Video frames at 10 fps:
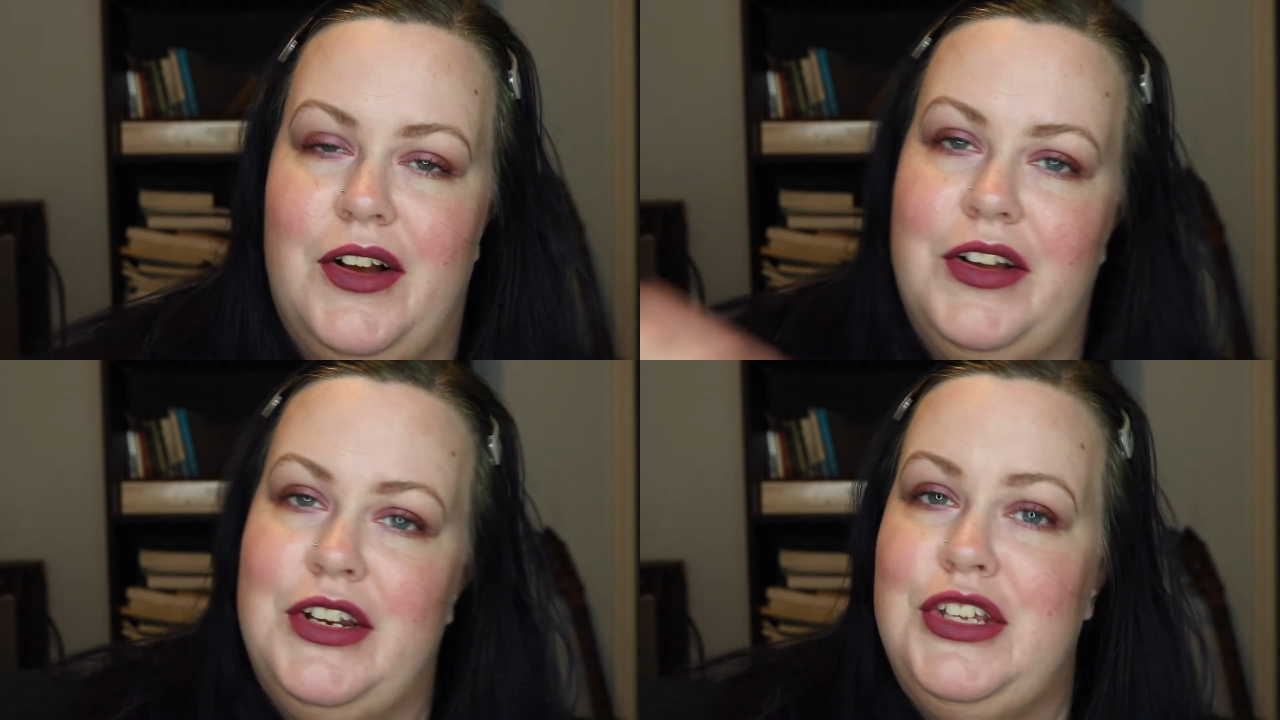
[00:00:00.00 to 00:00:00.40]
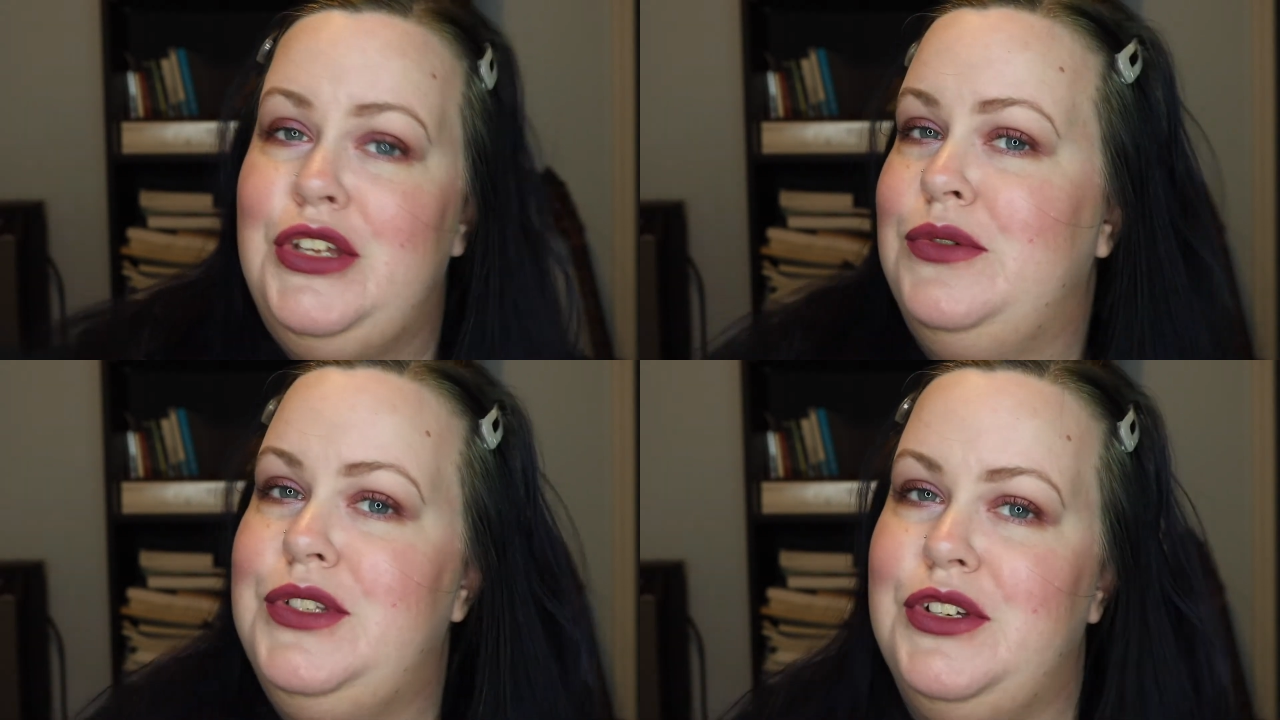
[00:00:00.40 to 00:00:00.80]
on
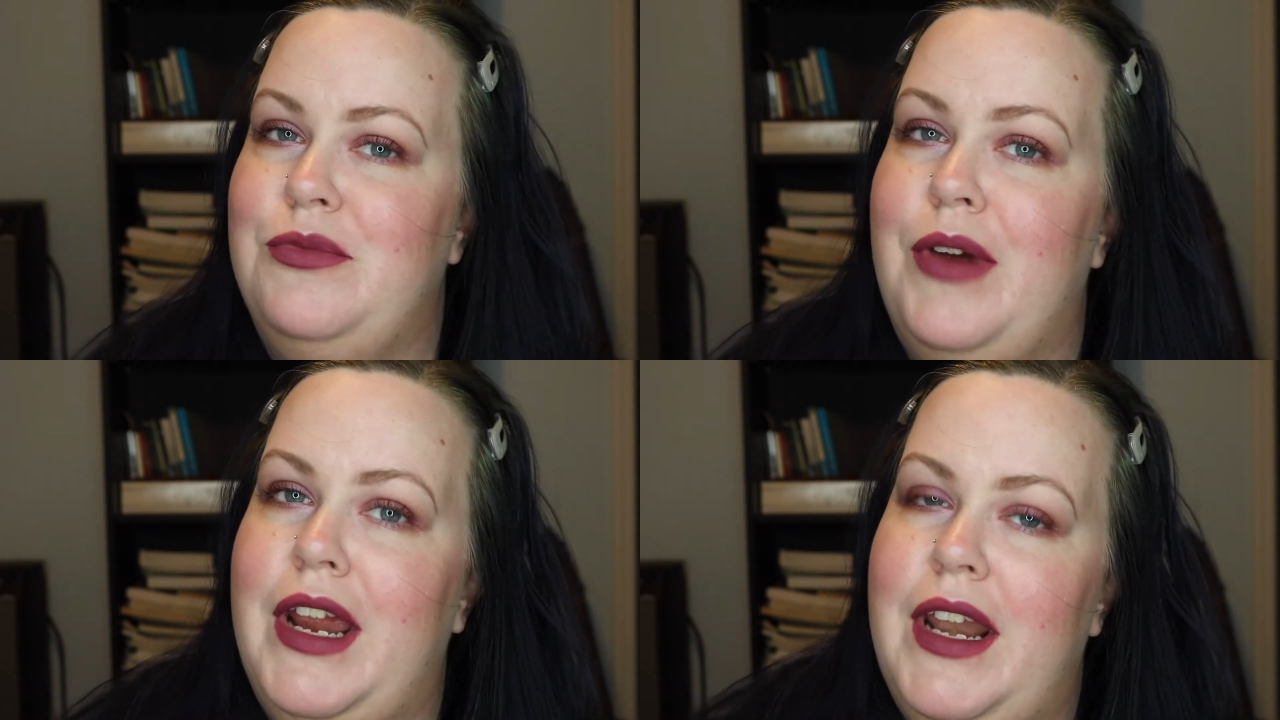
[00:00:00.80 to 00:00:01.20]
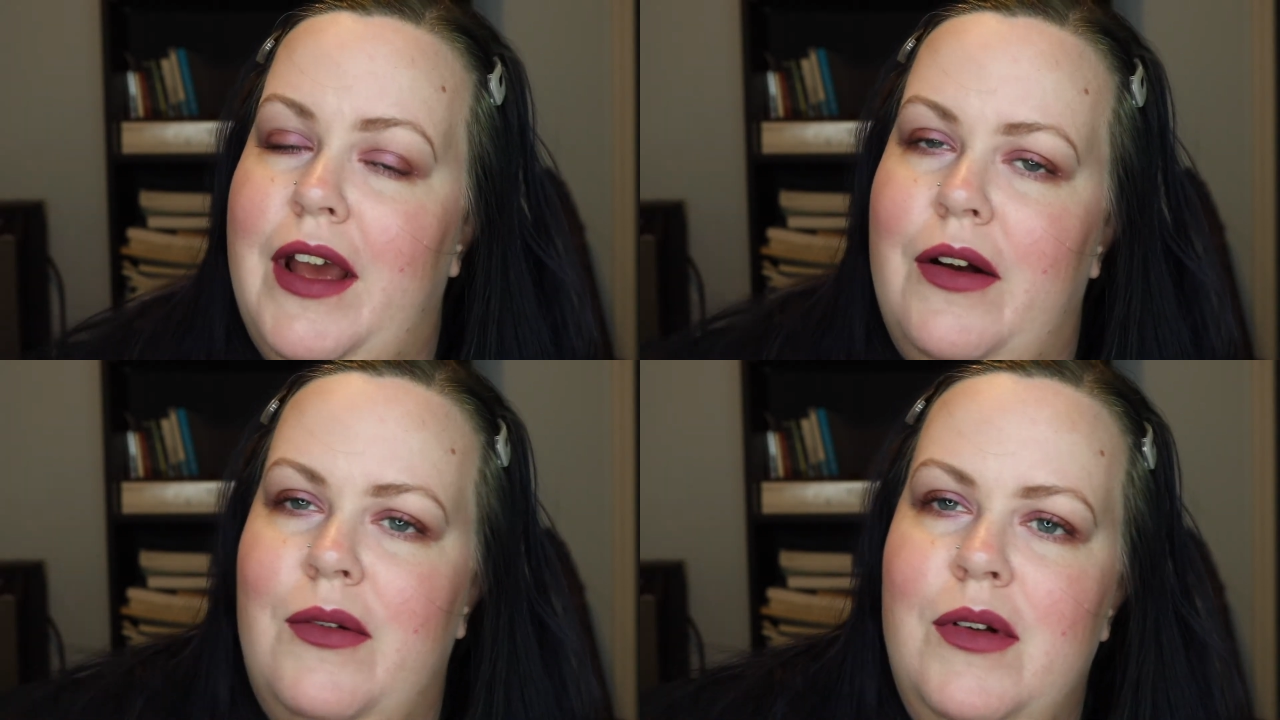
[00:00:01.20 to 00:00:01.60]
YouTube right
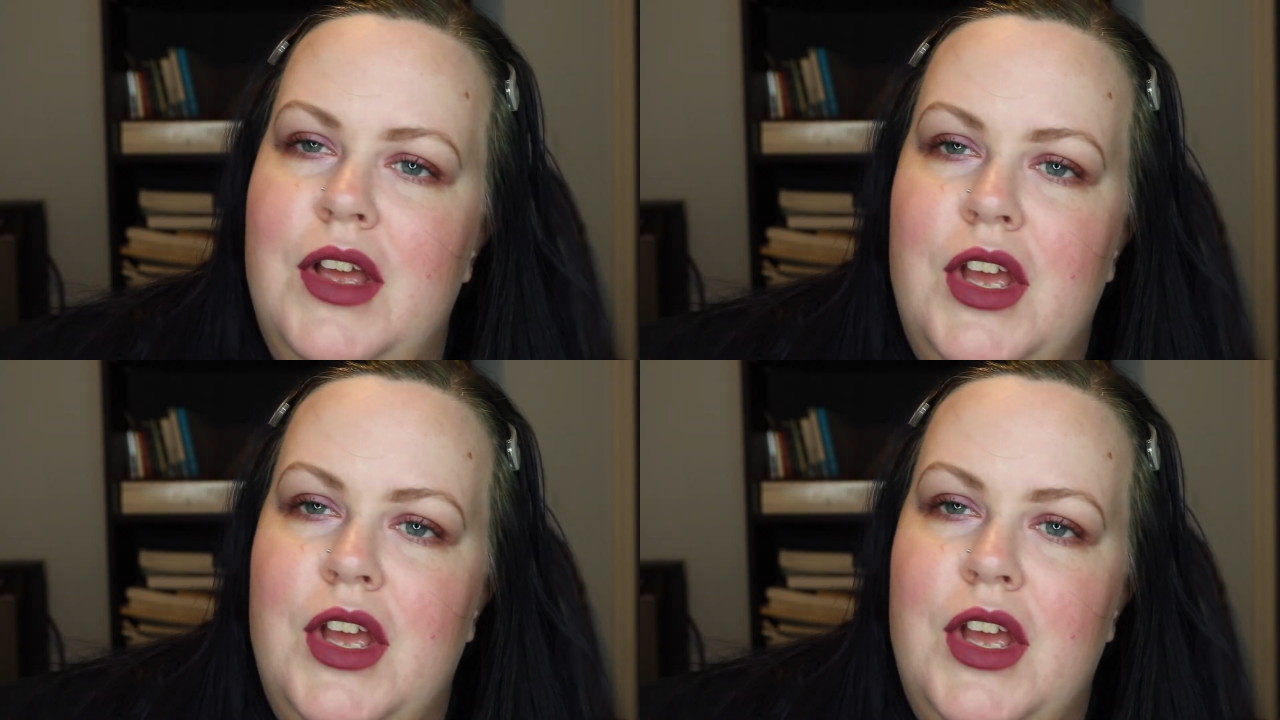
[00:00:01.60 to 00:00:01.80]
now,